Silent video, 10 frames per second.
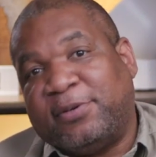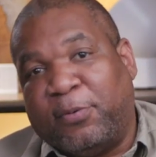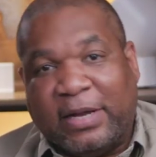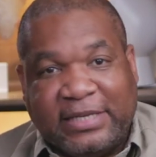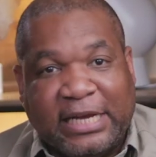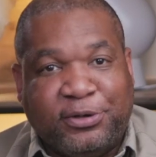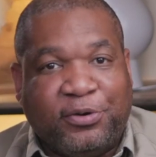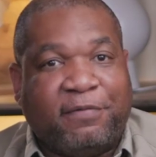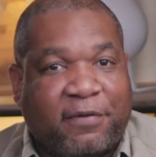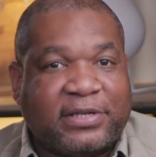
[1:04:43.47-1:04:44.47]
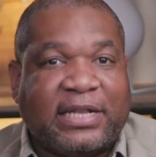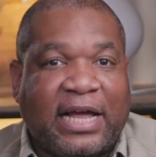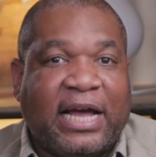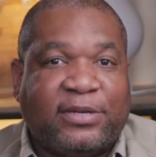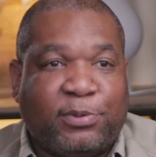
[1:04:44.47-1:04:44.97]
And when I say true first
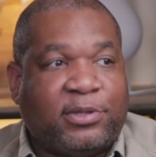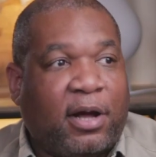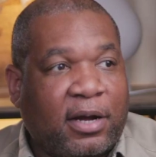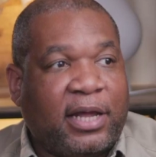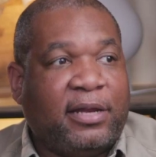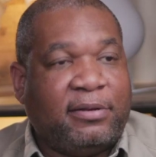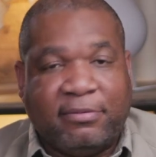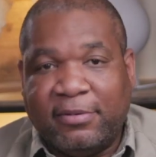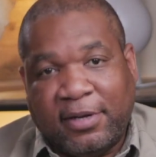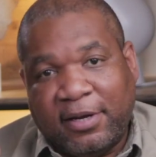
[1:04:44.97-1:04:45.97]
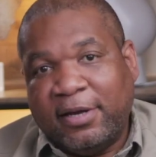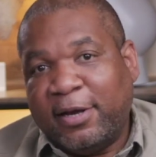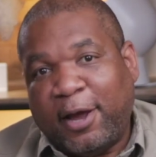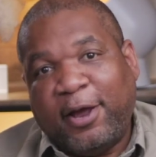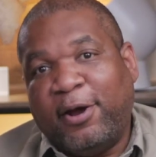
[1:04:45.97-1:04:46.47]
class, we're talking,
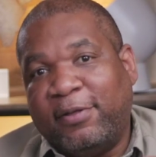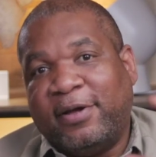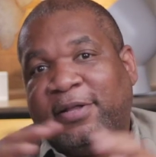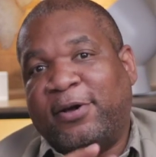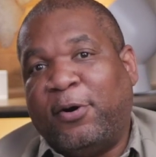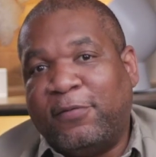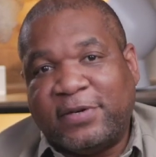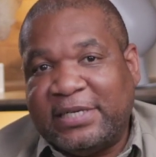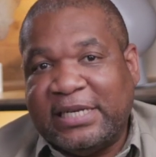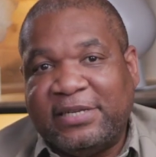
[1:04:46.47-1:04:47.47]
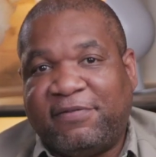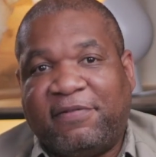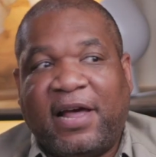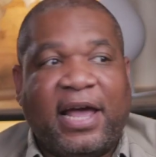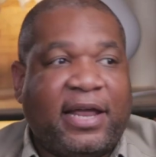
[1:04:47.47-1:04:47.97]
you know, the overseas
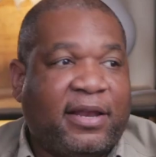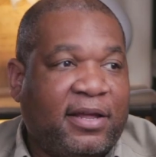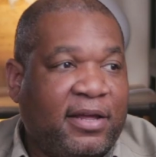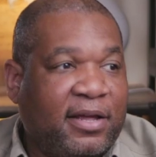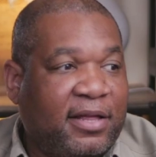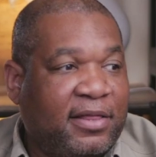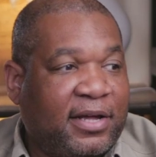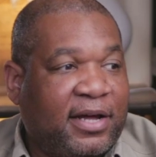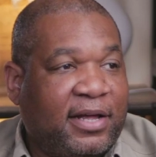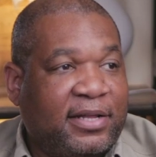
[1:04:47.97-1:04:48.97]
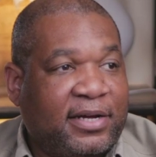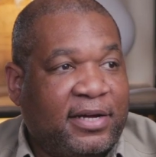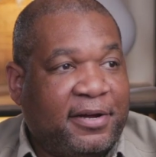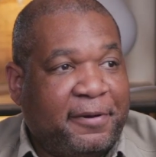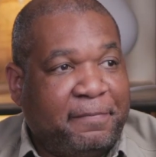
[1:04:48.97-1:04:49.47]
flight,
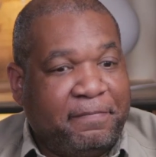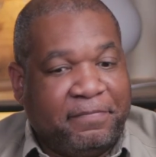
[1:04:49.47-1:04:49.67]
the